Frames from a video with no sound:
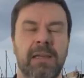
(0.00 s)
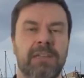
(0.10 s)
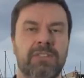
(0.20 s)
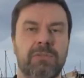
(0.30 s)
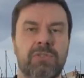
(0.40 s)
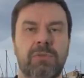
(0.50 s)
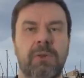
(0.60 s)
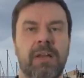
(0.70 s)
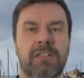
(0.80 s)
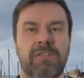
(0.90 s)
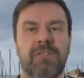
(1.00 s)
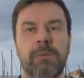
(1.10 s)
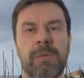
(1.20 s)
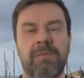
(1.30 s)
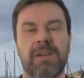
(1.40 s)
to
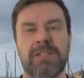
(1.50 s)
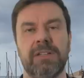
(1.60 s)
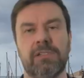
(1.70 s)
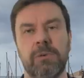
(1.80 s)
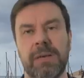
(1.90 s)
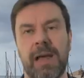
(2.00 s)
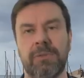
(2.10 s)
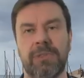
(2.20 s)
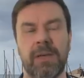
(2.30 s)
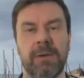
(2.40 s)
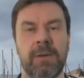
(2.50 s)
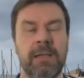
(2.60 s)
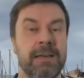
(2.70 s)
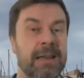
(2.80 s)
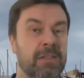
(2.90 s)
film that vessel coming out there.
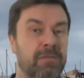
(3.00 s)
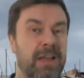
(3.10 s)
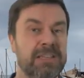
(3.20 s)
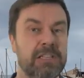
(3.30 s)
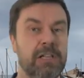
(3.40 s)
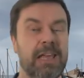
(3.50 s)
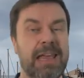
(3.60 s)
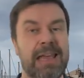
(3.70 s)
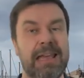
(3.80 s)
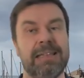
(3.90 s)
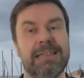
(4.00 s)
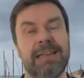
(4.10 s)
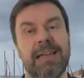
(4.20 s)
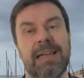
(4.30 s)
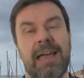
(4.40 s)
Now the vessel
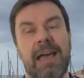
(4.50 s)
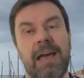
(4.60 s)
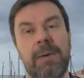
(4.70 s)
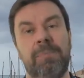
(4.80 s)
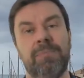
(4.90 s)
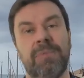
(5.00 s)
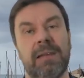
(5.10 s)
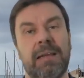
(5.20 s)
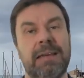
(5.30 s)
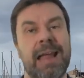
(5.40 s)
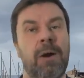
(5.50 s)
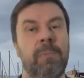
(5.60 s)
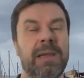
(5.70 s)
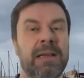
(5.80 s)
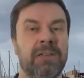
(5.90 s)
is now
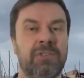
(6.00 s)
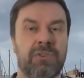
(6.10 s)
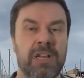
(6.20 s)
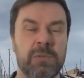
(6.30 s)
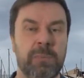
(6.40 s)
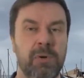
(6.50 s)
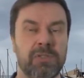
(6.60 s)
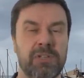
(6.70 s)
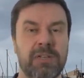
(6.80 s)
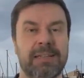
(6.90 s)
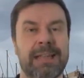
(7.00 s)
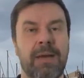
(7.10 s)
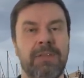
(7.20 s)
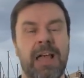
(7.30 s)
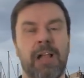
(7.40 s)
being transported
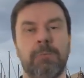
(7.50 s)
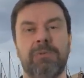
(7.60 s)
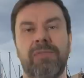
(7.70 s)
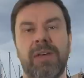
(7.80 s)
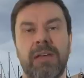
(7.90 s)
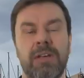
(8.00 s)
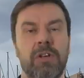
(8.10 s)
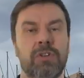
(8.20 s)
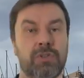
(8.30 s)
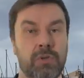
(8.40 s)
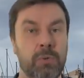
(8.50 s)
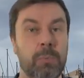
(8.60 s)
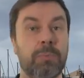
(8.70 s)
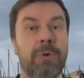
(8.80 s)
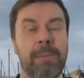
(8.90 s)
down the Elbe River to
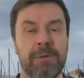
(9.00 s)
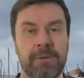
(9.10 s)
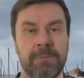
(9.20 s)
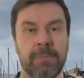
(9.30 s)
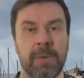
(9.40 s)
Bremen.